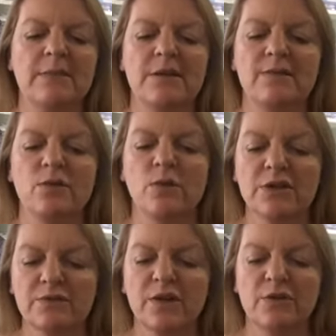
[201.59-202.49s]
But if you
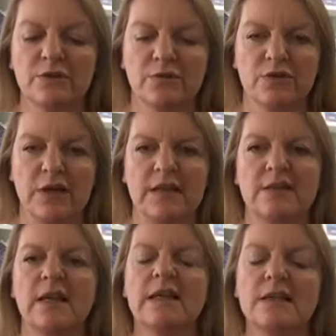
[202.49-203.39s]
want to follow the
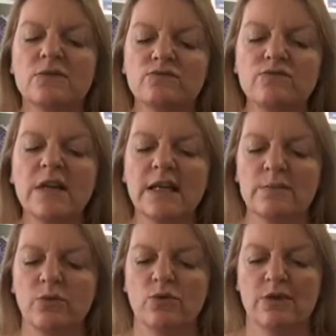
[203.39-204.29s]
routines, it's really
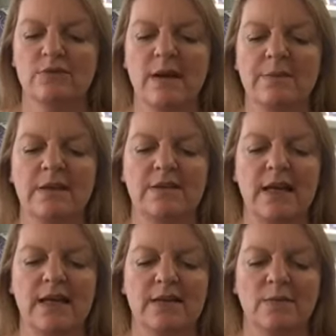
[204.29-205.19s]
important to wrap in the
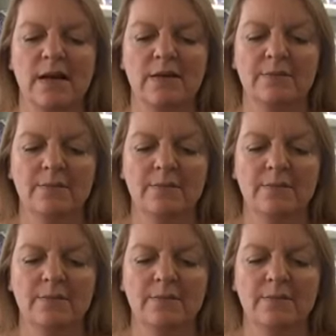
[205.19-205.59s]
day as well.